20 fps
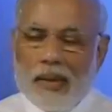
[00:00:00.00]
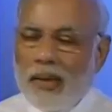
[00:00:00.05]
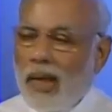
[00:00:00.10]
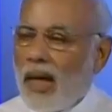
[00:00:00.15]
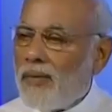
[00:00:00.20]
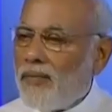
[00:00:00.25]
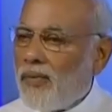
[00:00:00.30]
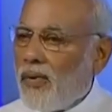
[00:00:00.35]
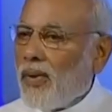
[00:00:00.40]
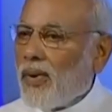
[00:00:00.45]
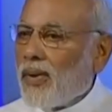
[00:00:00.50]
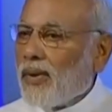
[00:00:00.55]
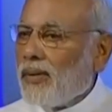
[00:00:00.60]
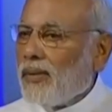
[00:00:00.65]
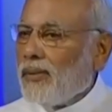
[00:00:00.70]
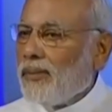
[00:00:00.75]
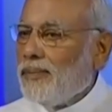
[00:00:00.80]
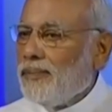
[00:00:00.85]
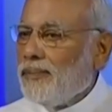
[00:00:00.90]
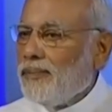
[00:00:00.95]
Therefore,
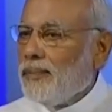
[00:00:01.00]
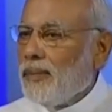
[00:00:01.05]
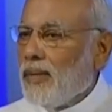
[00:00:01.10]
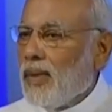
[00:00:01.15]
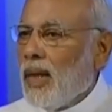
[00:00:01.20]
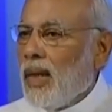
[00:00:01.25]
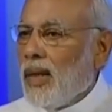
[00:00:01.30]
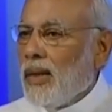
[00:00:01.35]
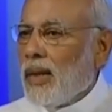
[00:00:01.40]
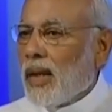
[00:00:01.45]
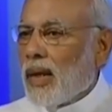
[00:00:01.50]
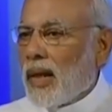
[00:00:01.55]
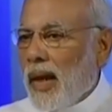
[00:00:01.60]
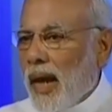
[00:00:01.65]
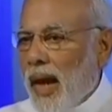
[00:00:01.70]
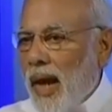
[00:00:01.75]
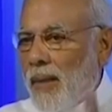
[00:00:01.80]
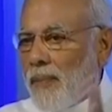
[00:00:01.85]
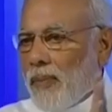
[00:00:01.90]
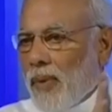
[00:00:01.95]
the
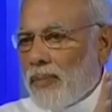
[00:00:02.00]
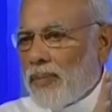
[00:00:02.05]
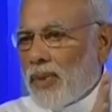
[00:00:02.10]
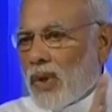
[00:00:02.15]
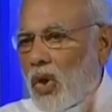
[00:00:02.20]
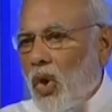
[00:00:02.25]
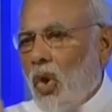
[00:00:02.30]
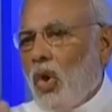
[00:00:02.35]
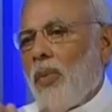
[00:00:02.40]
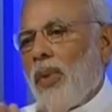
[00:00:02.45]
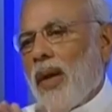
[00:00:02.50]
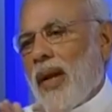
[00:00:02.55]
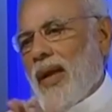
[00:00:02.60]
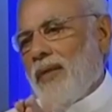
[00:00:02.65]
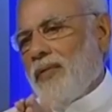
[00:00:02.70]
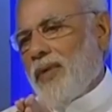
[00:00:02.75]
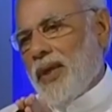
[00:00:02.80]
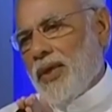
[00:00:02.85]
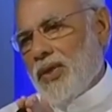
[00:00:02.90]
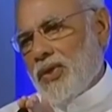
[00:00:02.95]
gap of the global
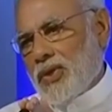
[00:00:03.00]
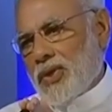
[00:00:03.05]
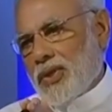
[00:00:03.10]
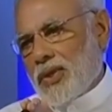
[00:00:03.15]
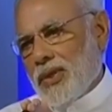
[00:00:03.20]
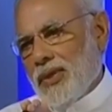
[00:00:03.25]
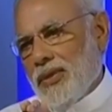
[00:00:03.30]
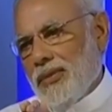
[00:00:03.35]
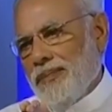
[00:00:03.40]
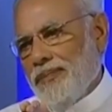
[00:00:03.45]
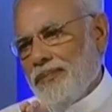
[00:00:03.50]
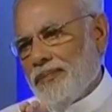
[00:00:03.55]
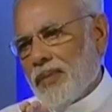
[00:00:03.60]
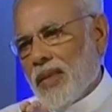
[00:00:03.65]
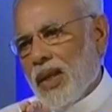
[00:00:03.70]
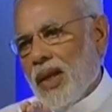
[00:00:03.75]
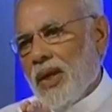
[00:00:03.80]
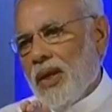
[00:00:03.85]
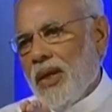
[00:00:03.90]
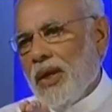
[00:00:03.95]
average
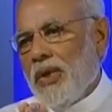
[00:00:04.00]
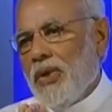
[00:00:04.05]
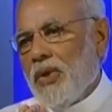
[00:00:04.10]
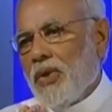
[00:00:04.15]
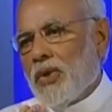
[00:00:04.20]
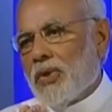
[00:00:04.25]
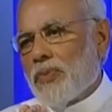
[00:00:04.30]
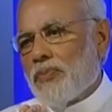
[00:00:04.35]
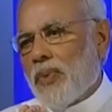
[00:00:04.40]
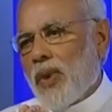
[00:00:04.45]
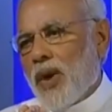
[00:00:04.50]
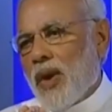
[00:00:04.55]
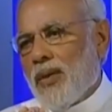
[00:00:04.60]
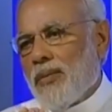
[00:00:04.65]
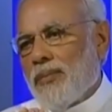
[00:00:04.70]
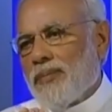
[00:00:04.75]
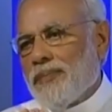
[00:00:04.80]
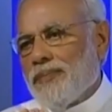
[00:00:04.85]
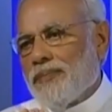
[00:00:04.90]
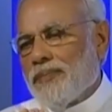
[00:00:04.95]
reduced
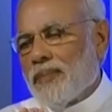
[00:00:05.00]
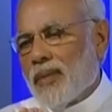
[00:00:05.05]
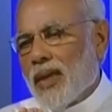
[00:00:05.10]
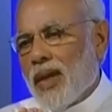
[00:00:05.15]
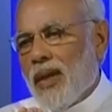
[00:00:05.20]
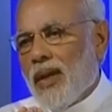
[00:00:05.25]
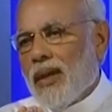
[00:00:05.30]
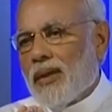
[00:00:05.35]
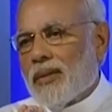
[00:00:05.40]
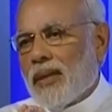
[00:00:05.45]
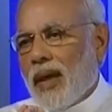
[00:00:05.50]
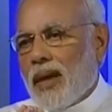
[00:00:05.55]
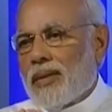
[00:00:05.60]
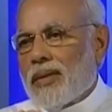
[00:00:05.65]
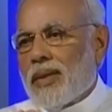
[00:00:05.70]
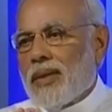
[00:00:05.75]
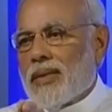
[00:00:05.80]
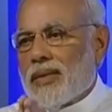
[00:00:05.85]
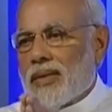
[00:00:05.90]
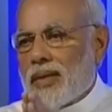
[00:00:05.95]
from
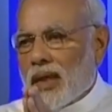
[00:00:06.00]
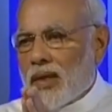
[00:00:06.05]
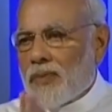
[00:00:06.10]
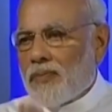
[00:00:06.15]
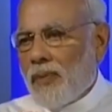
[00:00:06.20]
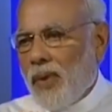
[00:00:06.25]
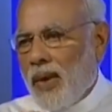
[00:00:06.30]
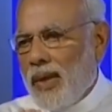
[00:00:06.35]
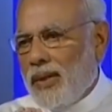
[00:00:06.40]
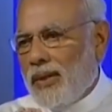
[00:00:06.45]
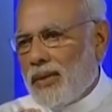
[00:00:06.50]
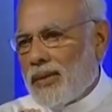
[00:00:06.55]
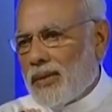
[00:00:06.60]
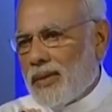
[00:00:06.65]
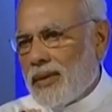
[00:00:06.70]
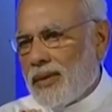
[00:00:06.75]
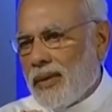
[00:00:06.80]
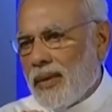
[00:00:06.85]
36 points